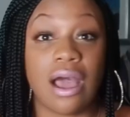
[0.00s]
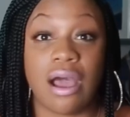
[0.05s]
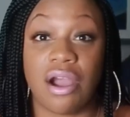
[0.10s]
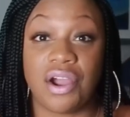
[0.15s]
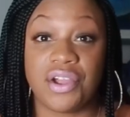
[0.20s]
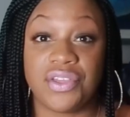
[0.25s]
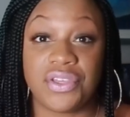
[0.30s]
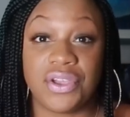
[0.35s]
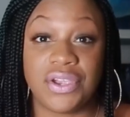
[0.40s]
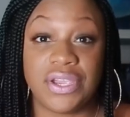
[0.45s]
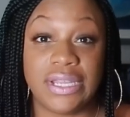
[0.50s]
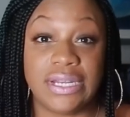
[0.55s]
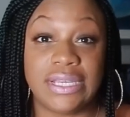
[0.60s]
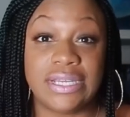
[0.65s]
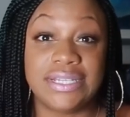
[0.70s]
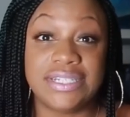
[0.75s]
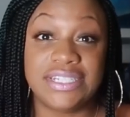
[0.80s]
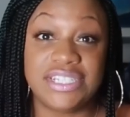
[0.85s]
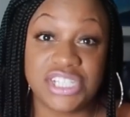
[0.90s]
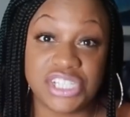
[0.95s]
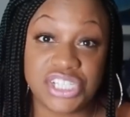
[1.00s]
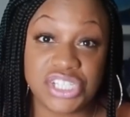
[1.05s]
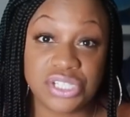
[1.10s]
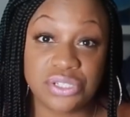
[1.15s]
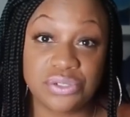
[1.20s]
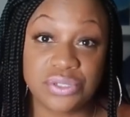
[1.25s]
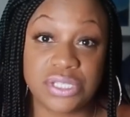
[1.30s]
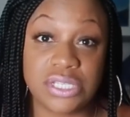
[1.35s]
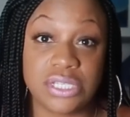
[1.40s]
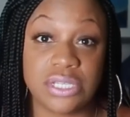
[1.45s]
are there any
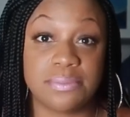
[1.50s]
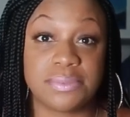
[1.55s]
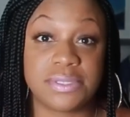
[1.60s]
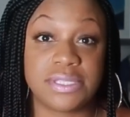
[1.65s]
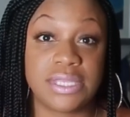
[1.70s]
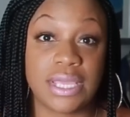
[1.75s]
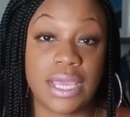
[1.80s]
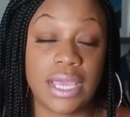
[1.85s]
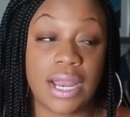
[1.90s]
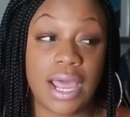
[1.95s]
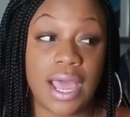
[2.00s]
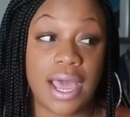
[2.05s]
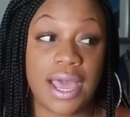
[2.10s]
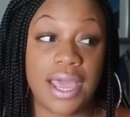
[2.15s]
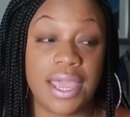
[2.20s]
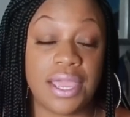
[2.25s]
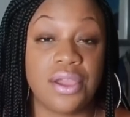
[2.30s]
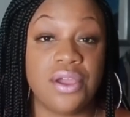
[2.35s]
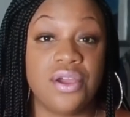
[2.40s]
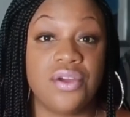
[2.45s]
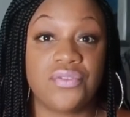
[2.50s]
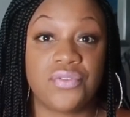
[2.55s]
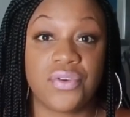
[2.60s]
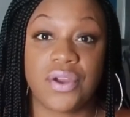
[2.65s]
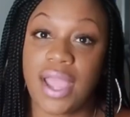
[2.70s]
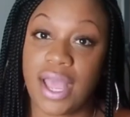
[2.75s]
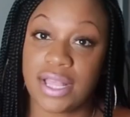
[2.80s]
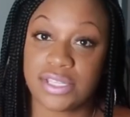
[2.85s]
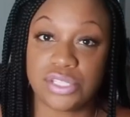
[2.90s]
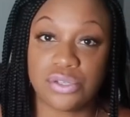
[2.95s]
additional tips that i
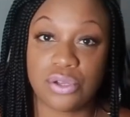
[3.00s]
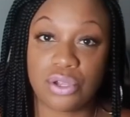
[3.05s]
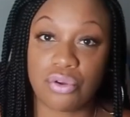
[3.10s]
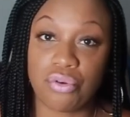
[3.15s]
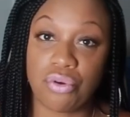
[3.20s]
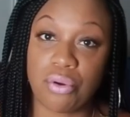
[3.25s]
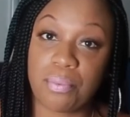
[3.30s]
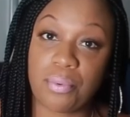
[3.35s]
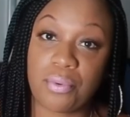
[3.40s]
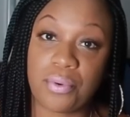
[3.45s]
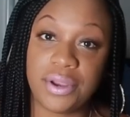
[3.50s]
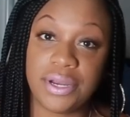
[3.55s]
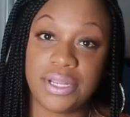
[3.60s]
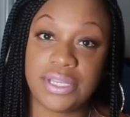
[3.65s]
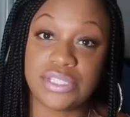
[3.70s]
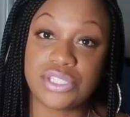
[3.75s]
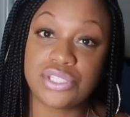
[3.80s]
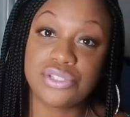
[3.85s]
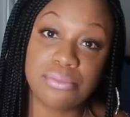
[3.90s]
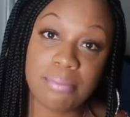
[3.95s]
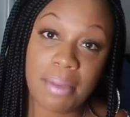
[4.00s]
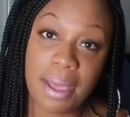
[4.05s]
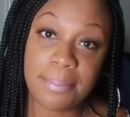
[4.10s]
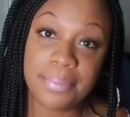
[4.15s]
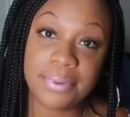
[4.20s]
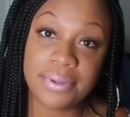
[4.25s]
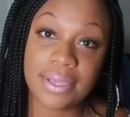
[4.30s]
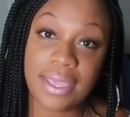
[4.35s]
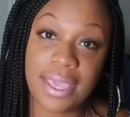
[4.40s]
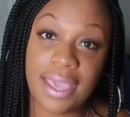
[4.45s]
forgot to incorporate into my
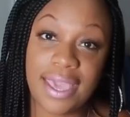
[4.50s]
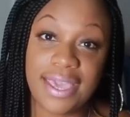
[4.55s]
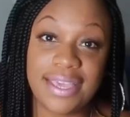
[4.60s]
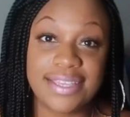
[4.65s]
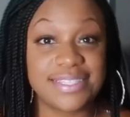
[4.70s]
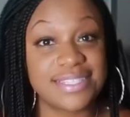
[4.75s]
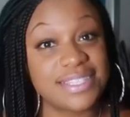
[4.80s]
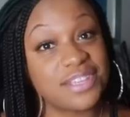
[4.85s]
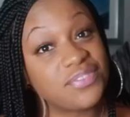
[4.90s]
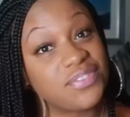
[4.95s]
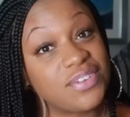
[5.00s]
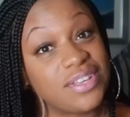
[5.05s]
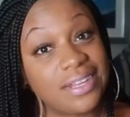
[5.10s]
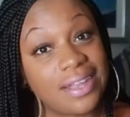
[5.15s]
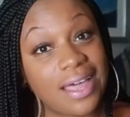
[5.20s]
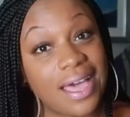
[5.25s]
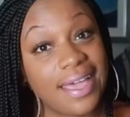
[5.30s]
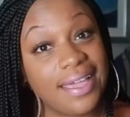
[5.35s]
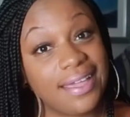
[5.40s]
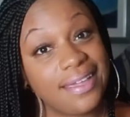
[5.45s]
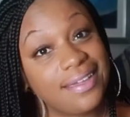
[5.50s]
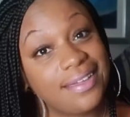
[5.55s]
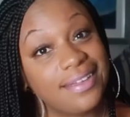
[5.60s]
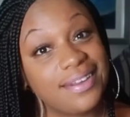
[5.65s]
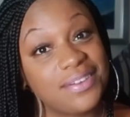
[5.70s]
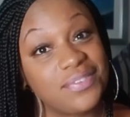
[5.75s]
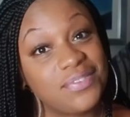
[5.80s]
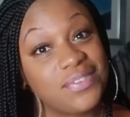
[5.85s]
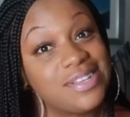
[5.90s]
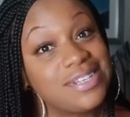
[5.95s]
bookcase if you like
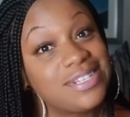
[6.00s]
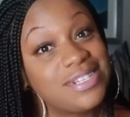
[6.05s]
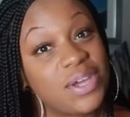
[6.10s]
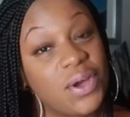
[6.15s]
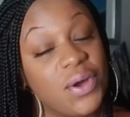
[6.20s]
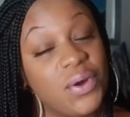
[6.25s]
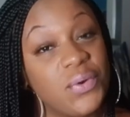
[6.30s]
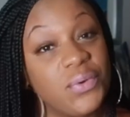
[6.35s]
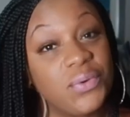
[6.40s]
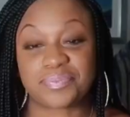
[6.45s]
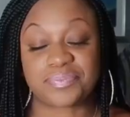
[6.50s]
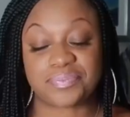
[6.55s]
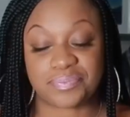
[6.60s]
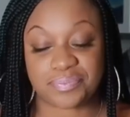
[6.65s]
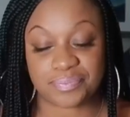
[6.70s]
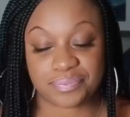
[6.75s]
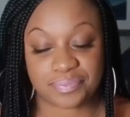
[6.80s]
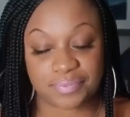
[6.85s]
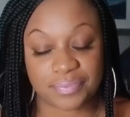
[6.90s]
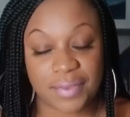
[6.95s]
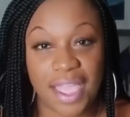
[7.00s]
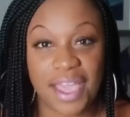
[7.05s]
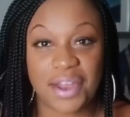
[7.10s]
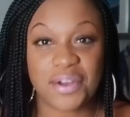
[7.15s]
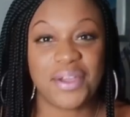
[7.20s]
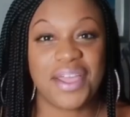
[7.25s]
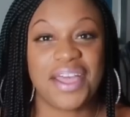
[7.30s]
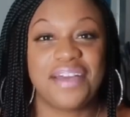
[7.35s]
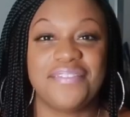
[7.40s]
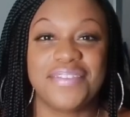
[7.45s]
it if you don't i
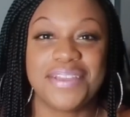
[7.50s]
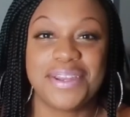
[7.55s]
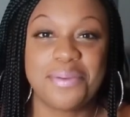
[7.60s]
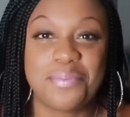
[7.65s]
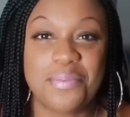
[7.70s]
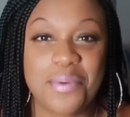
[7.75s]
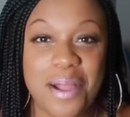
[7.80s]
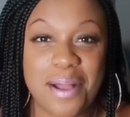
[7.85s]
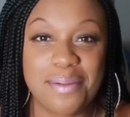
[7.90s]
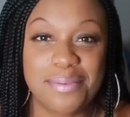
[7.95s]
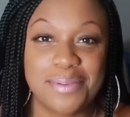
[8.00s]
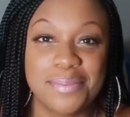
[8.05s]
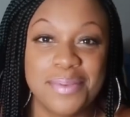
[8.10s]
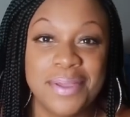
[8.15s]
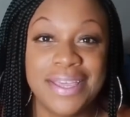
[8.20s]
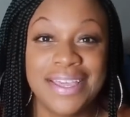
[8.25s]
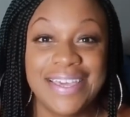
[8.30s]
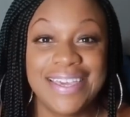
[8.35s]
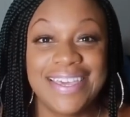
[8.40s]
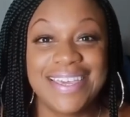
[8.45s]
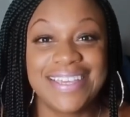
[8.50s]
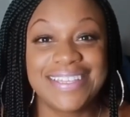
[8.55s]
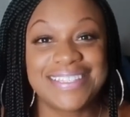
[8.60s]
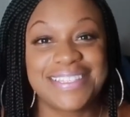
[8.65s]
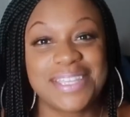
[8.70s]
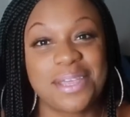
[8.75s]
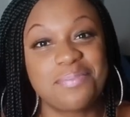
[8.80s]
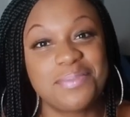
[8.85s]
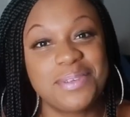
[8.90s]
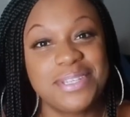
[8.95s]
don't have any problem
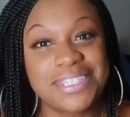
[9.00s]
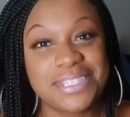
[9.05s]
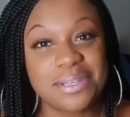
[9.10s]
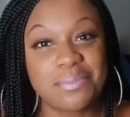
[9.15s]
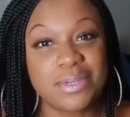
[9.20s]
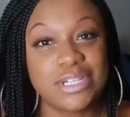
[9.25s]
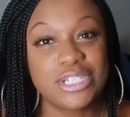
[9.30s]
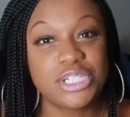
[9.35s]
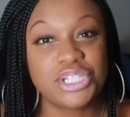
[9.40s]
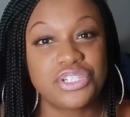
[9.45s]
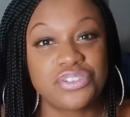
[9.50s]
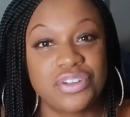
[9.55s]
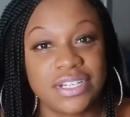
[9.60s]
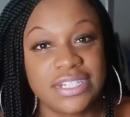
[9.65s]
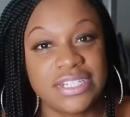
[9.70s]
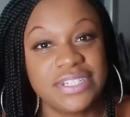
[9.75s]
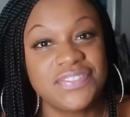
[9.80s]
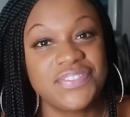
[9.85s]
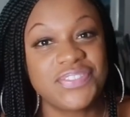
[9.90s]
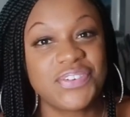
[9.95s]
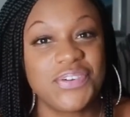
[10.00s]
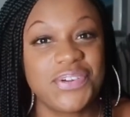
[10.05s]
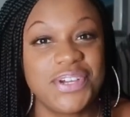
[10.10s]
accepting some constructive